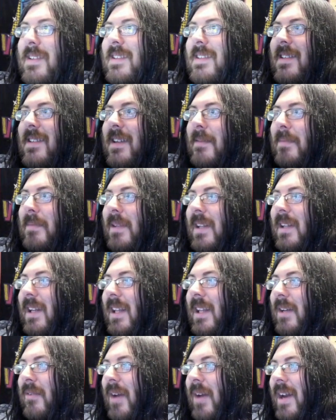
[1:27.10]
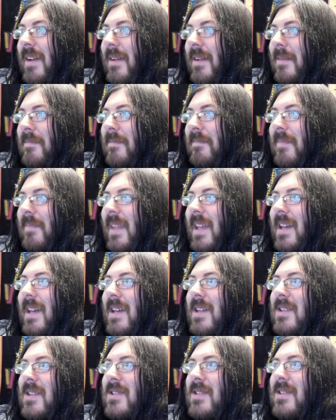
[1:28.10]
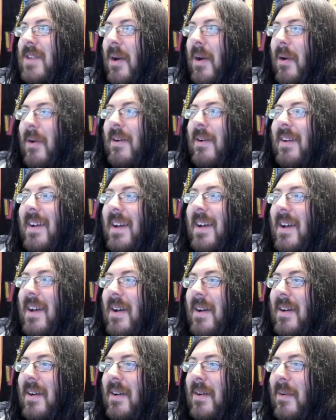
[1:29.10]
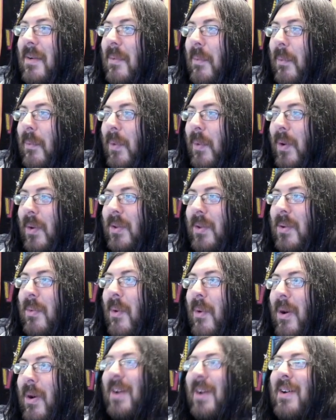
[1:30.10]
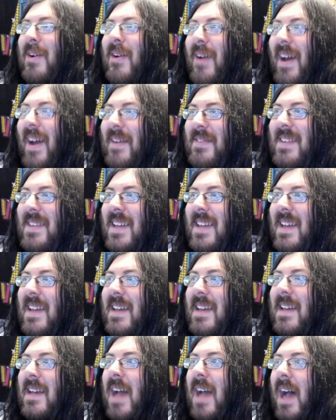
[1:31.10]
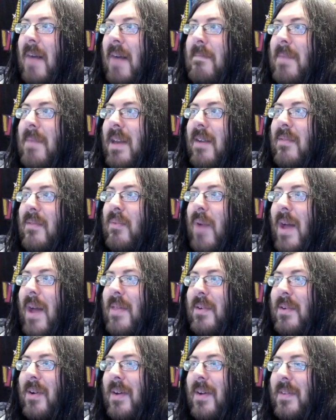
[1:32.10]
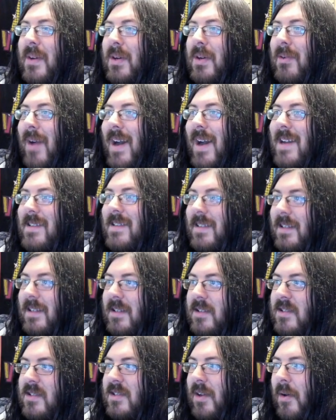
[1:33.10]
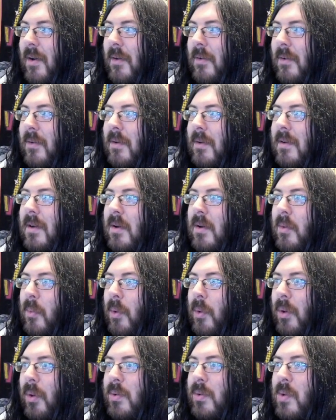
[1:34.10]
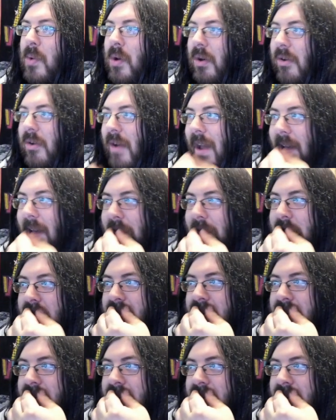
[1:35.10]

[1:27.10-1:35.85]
completely random. So... World of Warcraft, a bit of weather on the horizon. So World of Warcraft,